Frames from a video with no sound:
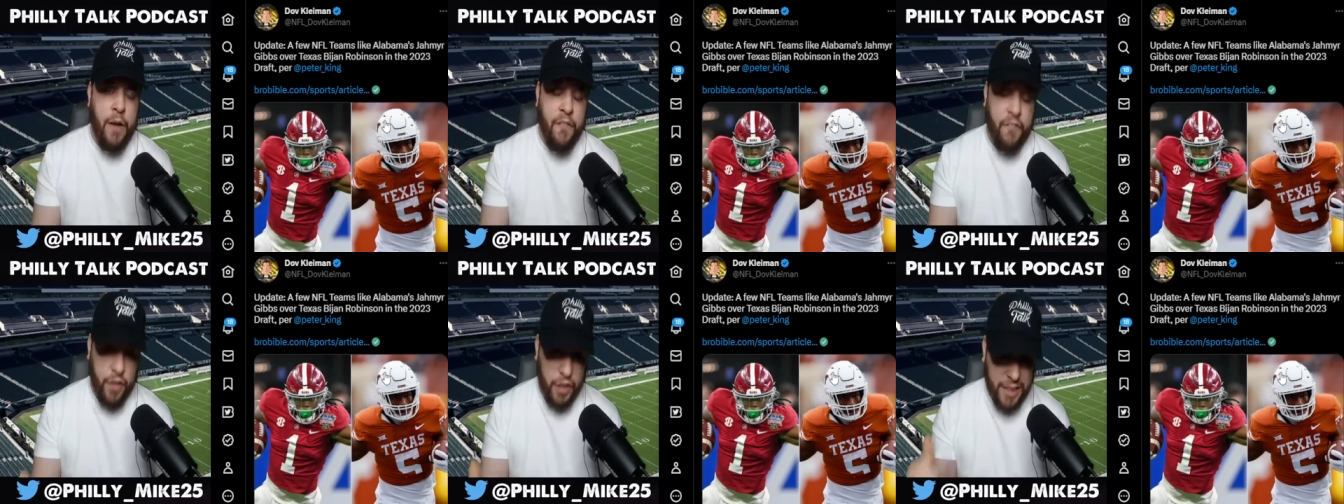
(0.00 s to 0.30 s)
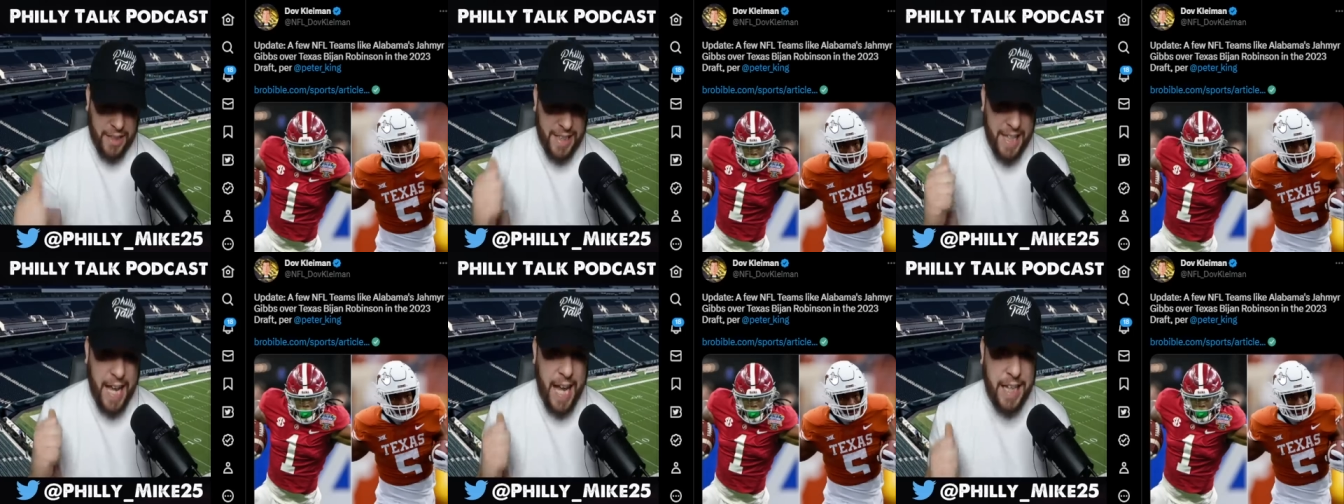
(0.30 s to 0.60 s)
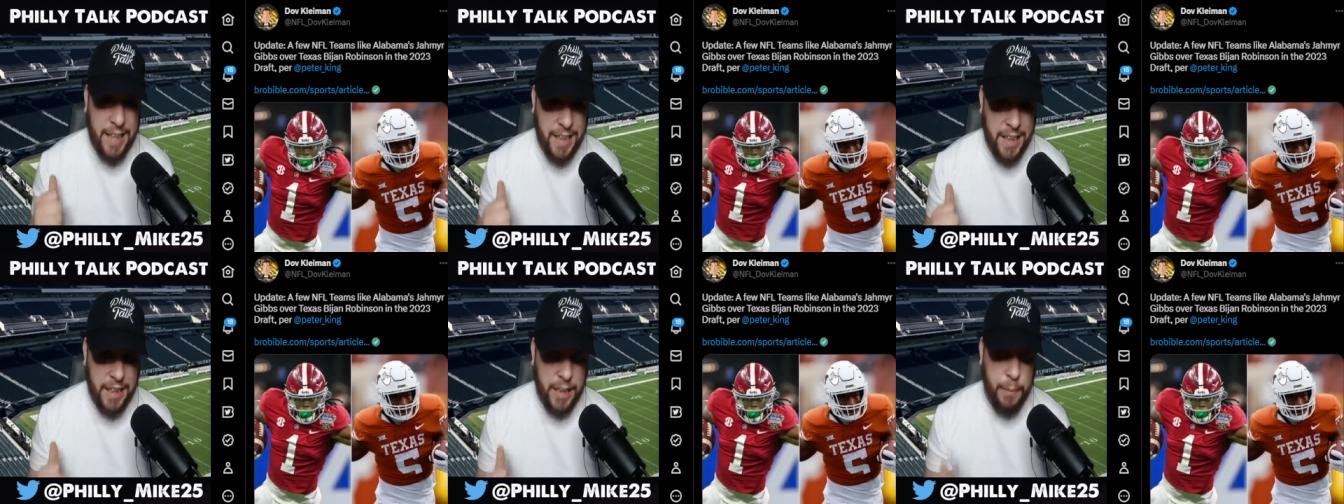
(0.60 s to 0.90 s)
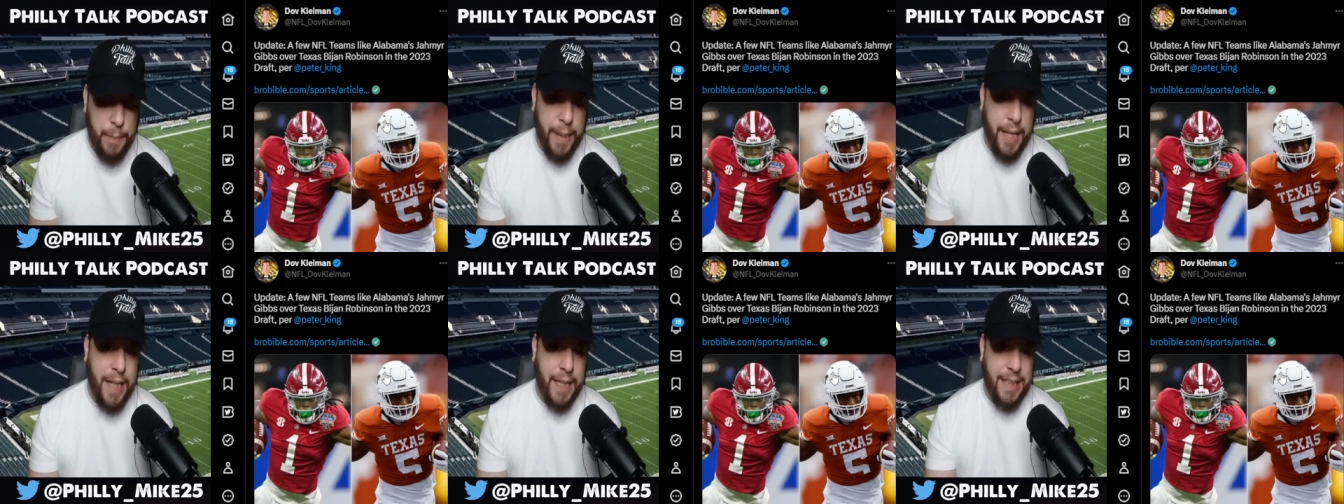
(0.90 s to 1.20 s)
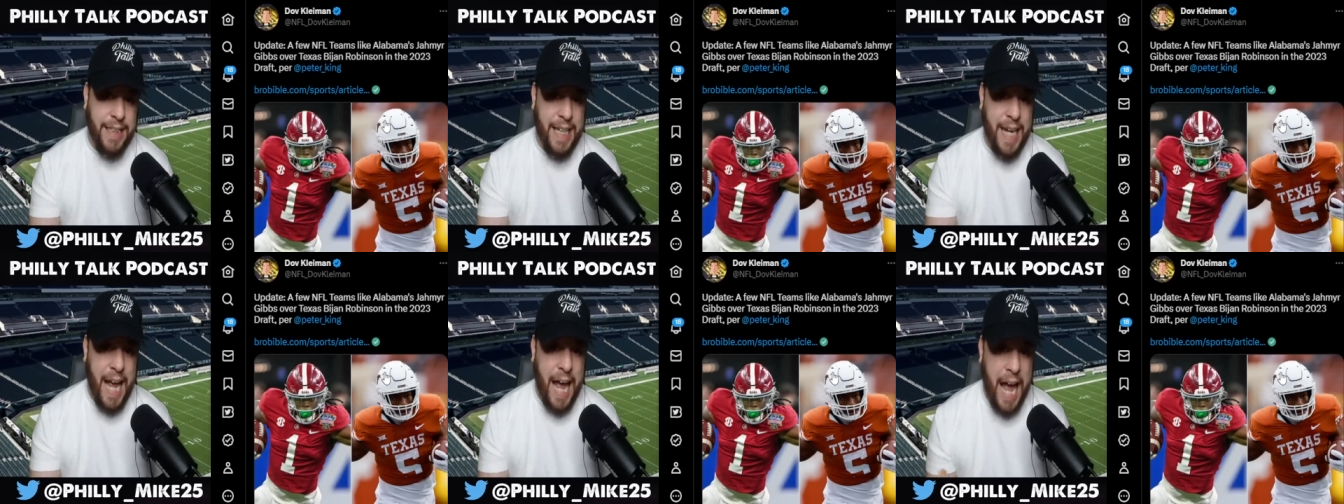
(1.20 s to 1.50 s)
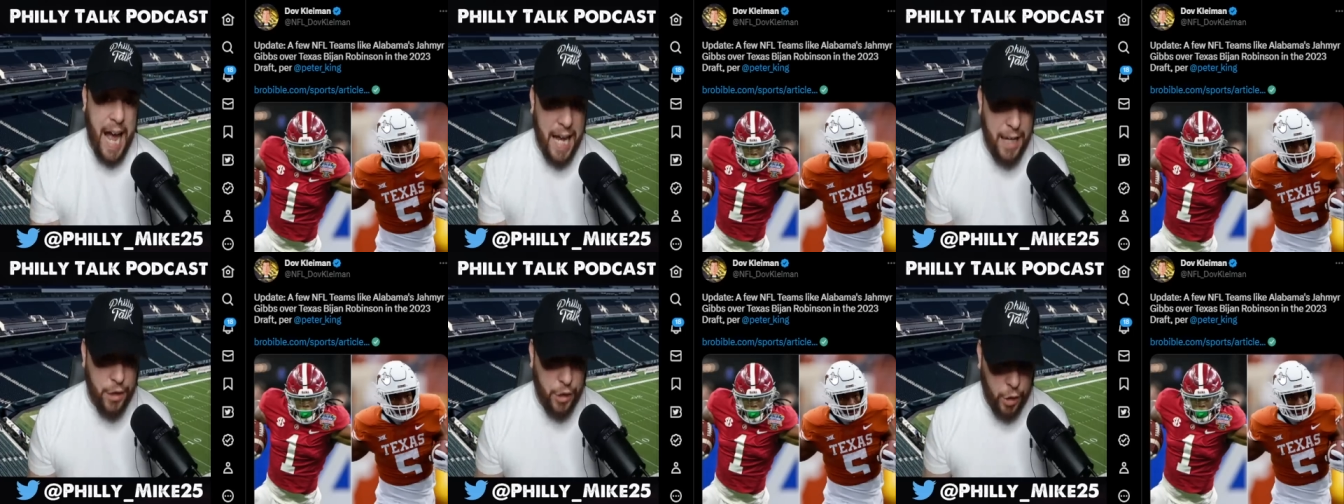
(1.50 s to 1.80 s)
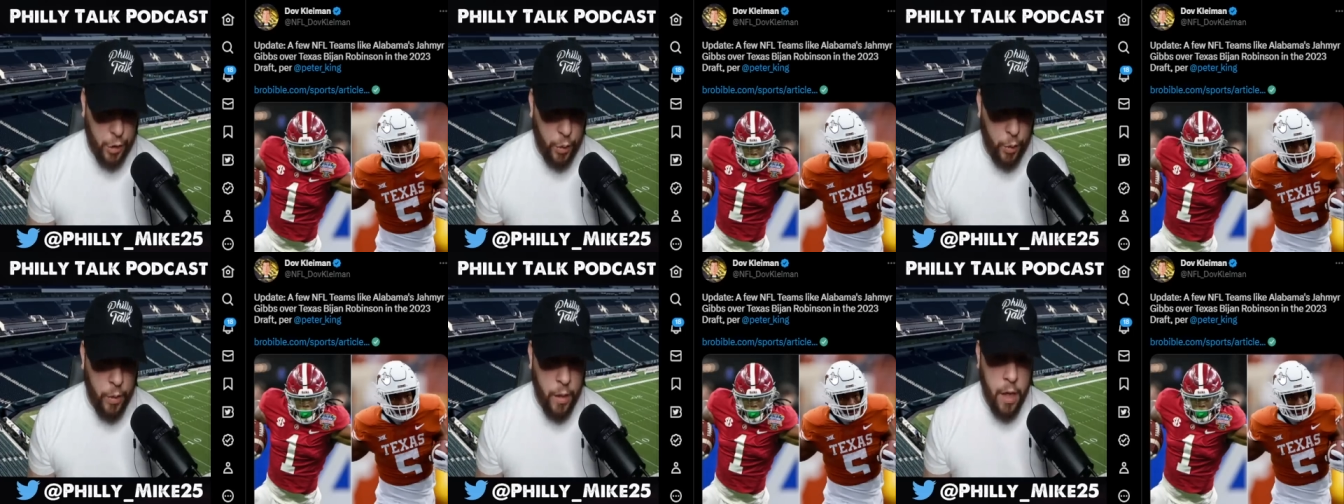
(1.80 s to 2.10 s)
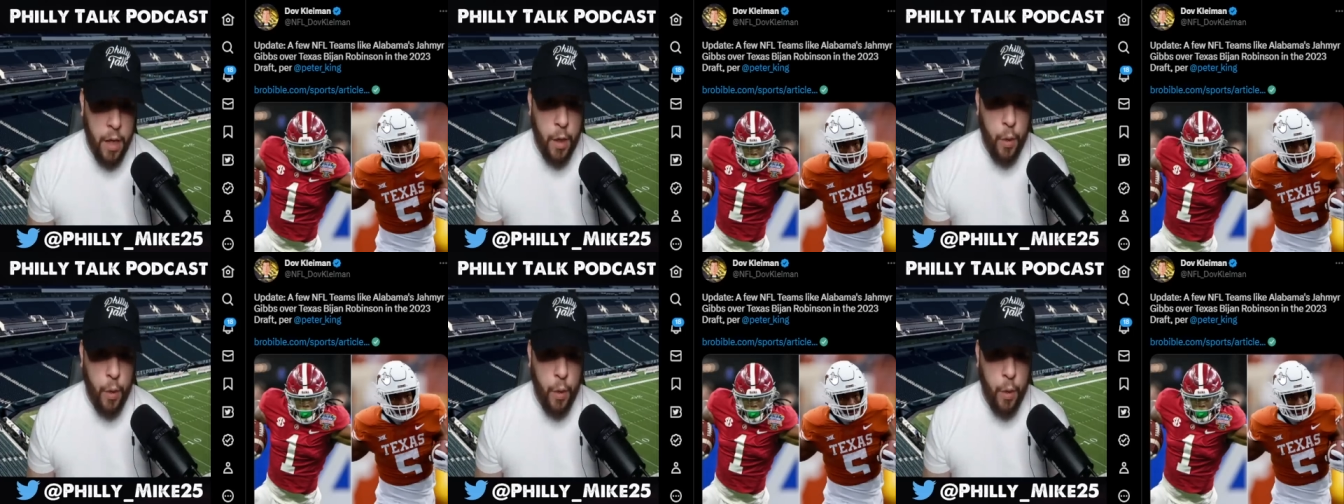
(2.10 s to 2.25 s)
for Texas because he had to,